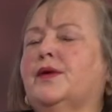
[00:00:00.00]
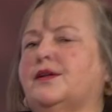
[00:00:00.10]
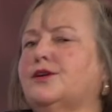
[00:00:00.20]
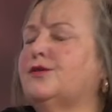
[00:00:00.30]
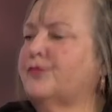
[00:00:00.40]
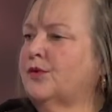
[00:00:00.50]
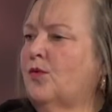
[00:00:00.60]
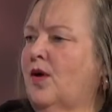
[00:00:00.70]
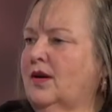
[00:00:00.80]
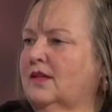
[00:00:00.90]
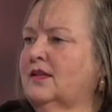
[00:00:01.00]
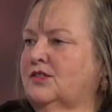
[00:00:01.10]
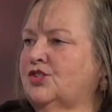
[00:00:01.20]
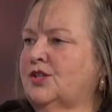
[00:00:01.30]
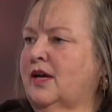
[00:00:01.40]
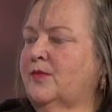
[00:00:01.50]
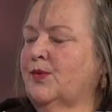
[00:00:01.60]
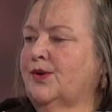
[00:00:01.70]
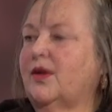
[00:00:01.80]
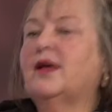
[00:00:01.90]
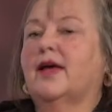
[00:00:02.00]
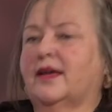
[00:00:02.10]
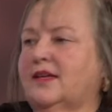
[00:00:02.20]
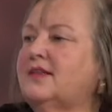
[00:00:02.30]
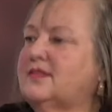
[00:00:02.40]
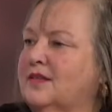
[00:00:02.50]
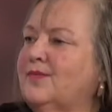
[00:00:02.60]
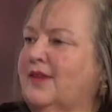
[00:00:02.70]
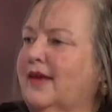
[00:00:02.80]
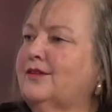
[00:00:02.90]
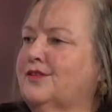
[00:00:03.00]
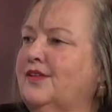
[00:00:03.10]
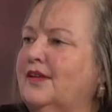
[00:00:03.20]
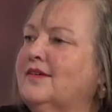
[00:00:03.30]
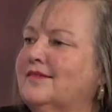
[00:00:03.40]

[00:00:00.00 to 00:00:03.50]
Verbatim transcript: I'm going to go for a walk at lunchtime or I'm going to eat something healthy.